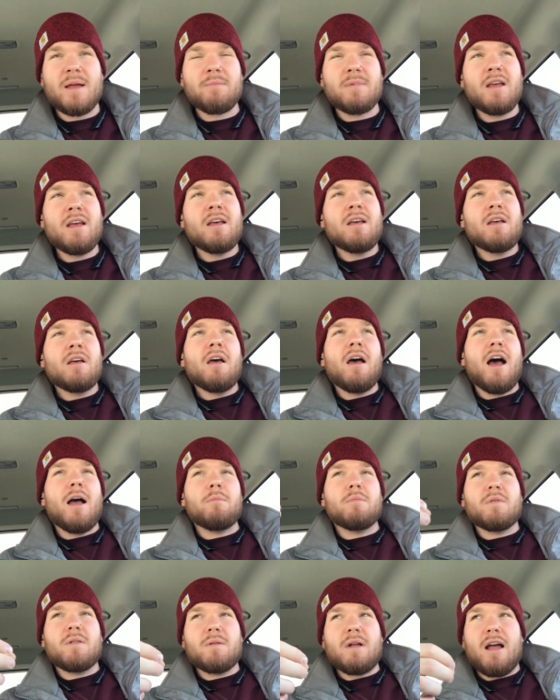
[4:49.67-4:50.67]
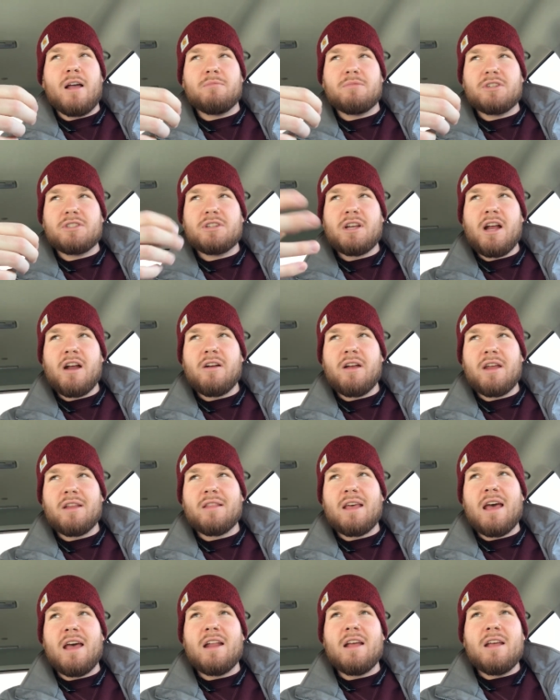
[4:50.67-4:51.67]
I'm I'm I'm sharing
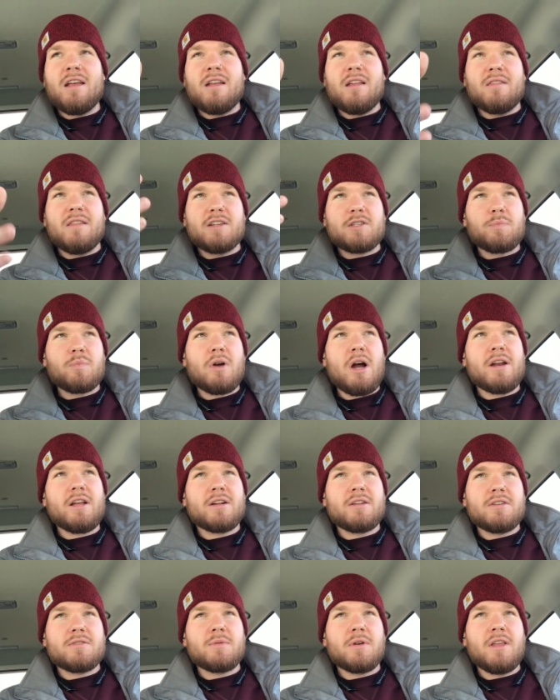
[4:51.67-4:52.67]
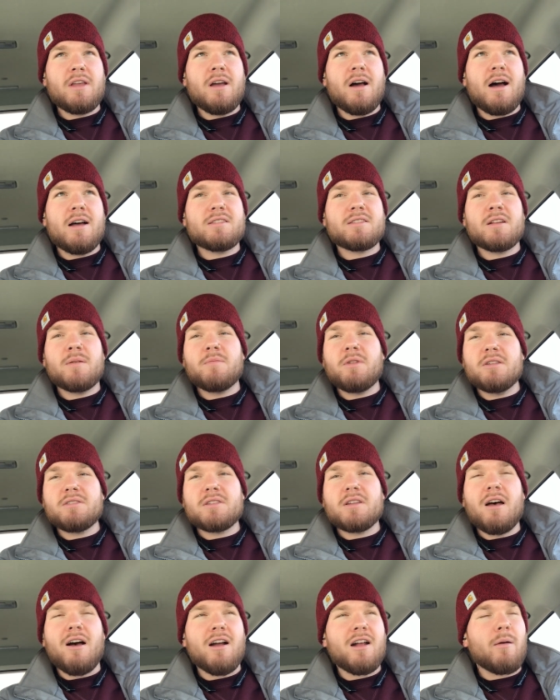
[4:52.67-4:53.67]
that this product is really awesome.
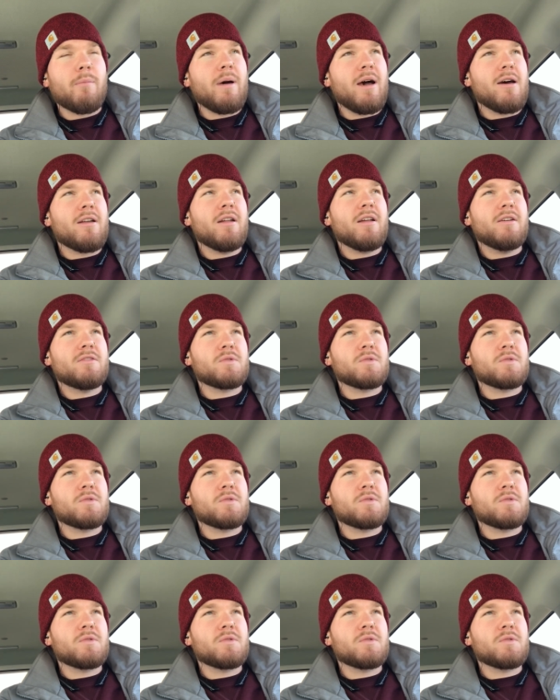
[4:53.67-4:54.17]
Let's talk about it.